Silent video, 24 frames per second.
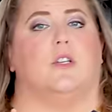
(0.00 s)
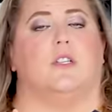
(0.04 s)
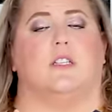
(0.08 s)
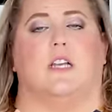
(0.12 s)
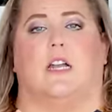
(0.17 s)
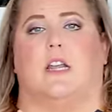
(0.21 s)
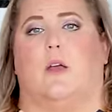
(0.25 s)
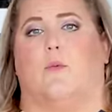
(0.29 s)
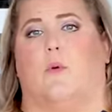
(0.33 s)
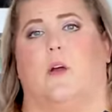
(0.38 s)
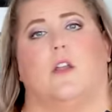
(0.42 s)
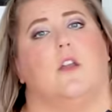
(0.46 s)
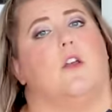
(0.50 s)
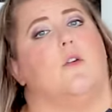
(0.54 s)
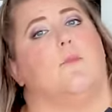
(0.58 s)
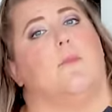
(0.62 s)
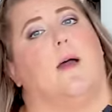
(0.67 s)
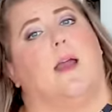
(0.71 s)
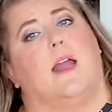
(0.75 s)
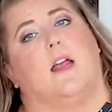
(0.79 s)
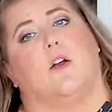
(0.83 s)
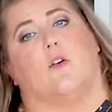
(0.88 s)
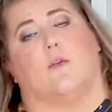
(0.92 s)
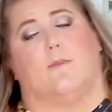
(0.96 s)
is anyone who
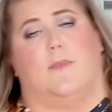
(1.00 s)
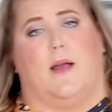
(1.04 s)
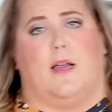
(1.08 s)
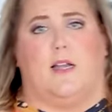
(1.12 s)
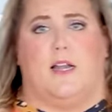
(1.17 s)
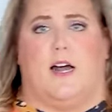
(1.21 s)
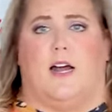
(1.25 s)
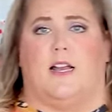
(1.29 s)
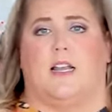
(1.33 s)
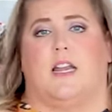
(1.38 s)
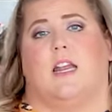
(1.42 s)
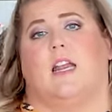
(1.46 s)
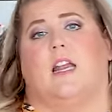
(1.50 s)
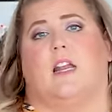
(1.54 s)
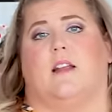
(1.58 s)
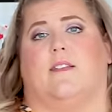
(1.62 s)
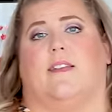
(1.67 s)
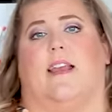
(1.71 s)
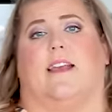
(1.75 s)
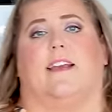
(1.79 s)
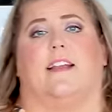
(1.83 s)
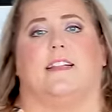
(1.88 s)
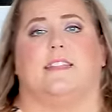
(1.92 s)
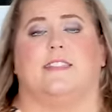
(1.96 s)
might or might not need a
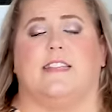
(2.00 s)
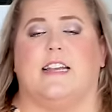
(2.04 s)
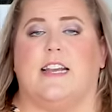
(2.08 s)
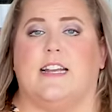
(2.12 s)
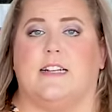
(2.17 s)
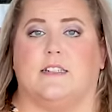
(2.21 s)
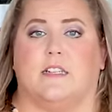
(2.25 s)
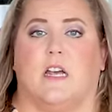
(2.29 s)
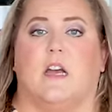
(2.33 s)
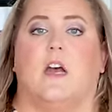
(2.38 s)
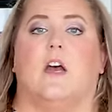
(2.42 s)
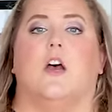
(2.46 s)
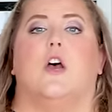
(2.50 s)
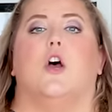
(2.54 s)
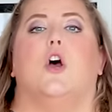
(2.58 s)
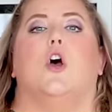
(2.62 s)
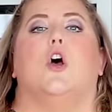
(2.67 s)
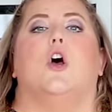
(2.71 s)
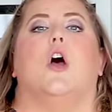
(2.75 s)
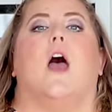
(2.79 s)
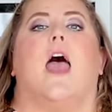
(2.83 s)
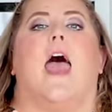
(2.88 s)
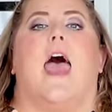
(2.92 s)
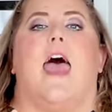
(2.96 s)
second seat,
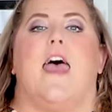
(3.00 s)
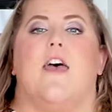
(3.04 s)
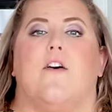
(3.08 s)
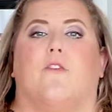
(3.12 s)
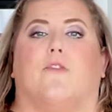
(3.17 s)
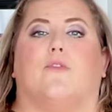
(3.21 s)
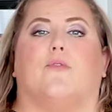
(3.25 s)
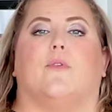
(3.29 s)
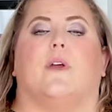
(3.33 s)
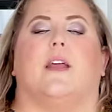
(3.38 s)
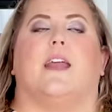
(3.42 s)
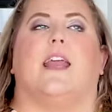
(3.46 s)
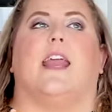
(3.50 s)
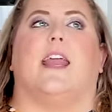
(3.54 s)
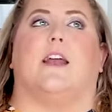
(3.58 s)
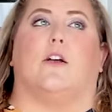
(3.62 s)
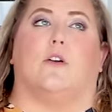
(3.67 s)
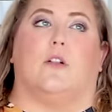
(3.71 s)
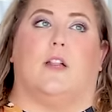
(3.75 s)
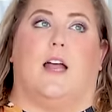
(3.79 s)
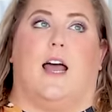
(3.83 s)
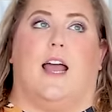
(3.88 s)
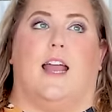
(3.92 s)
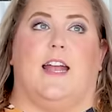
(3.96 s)
every
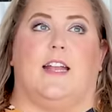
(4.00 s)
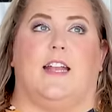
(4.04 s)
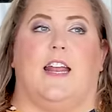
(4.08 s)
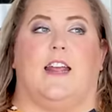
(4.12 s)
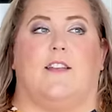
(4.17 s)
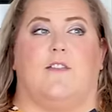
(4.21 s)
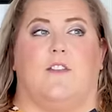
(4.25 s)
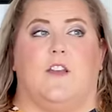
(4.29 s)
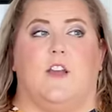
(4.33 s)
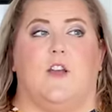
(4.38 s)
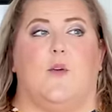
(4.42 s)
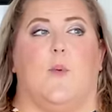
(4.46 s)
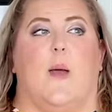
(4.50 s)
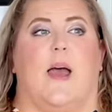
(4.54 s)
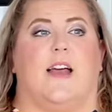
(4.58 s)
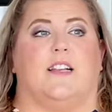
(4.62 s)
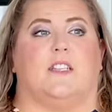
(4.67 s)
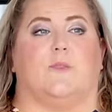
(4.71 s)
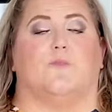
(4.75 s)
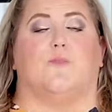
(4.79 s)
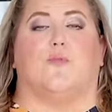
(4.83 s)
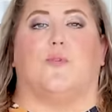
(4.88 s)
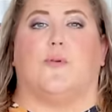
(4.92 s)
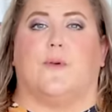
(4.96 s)
airline in the
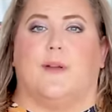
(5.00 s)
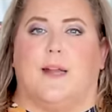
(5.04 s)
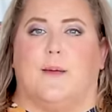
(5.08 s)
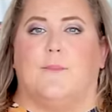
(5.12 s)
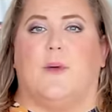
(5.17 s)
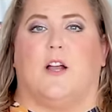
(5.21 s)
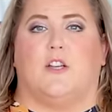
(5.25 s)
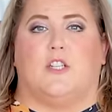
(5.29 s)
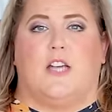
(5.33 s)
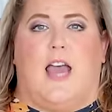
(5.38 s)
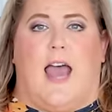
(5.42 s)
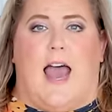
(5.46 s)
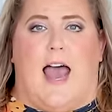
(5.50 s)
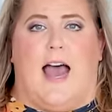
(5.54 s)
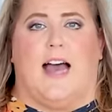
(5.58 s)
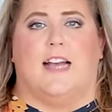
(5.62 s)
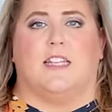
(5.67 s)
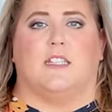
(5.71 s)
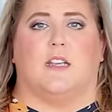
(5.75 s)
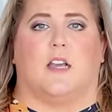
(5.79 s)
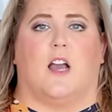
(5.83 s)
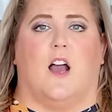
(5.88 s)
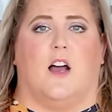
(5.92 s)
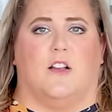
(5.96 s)
US pretty much
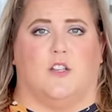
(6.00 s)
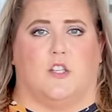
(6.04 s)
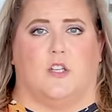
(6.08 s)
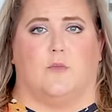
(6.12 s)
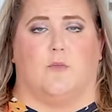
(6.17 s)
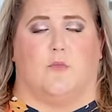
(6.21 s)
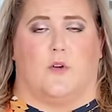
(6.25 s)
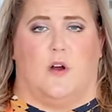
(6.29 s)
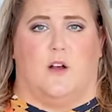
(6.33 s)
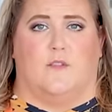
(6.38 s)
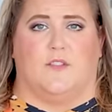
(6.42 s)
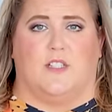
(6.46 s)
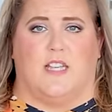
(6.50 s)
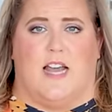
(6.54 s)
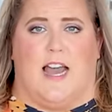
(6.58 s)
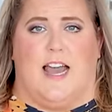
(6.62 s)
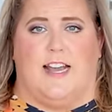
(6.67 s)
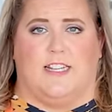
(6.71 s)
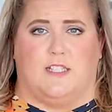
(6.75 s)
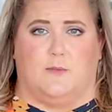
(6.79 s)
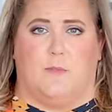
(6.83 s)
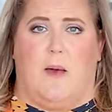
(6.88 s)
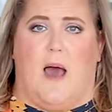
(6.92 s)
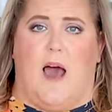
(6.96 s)
has a customer of
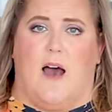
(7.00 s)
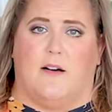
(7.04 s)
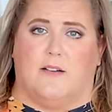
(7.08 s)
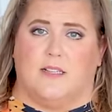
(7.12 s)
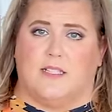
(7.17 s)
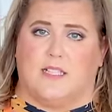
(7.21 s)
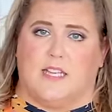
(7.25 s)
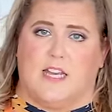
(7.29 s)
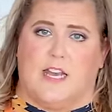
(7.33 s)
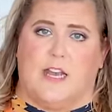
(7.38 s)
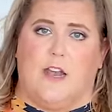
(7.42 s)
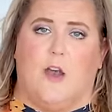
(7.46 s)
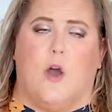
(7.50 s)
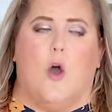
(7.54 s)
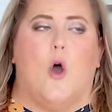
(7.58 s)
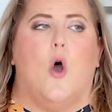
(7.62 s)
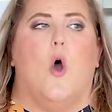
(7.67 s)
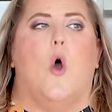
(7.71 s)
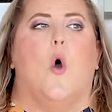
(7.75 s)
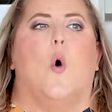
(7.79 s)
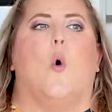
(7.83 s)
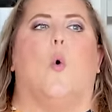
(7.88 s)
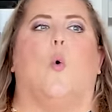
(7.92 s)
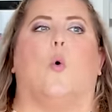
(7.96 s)
size policy
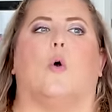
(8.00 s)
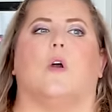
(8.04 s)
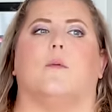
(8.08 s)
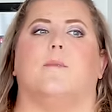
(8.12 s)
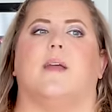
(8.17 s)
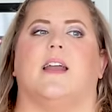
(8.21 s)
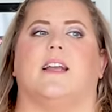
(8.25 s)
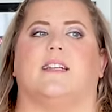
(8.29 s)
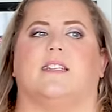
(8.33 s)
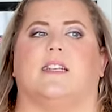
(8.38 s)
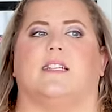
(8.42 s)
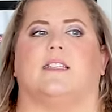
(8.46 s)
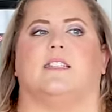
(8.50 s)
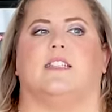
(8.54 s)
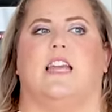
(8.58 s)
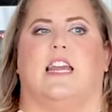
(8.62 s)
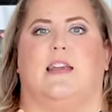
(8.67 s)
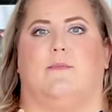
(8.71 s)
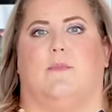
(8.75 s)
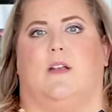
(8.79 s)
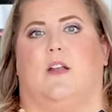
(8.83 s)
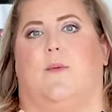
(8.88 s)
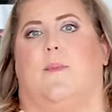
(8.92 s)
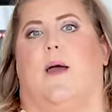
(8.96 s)
or makes a
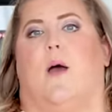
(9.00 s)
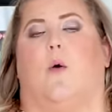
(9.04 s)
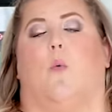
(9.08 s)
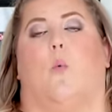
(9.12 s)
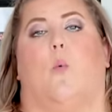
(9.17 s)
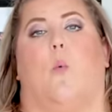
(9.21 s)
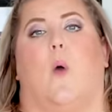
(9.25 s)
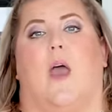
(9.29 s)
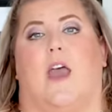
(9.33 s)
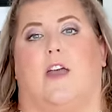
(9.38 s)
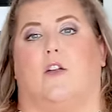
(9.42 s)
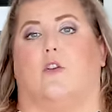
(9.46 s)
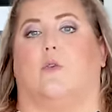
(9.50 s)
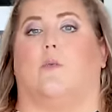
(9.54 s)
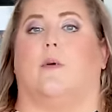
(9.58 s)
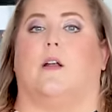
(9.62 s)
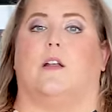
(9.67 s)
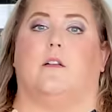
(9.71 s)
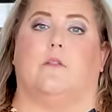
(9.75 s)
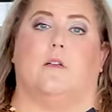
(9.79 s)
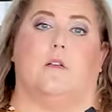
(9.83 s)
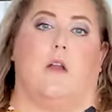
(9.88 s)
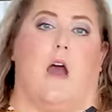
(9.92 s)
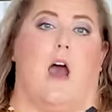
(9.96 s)
statement about when or
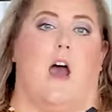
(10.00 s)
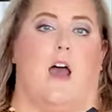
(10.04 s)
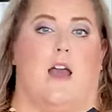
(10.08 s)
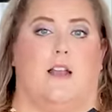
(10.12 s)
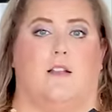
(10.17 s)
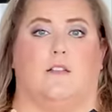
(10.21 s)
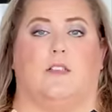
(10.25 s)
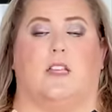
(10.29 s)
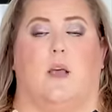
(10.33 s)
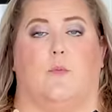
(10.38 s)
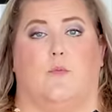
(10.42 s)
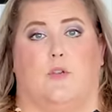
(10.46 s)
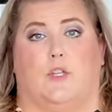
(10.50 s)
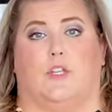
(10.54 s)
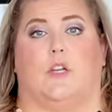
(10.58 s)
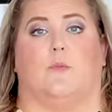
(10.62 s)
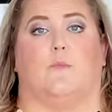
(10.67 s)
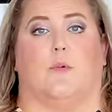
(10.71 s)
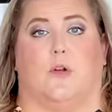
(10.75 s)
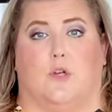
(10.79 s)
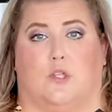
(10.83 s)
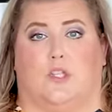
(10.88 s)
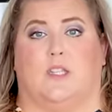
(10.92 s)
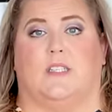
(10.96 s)
when not someone should
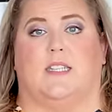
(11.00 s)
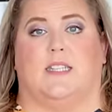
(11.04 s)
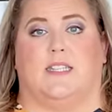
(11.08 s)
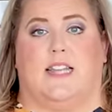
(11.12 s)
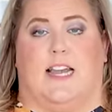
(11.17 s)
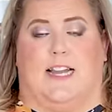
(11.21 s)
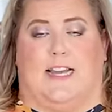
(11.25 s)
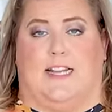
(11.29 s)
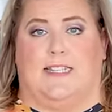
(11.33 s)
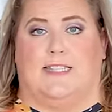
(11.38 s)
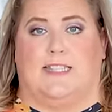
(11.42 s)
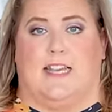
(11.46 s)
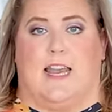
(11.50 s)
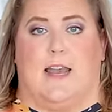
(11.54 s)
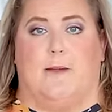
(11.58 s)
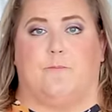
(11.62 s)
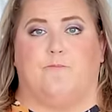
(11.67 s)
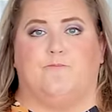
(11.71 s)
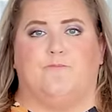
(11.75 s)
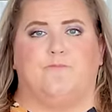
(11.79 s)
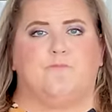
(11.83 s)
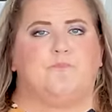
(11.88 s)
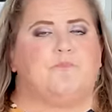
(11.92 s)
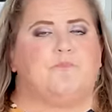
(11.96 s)
purchase a second seat.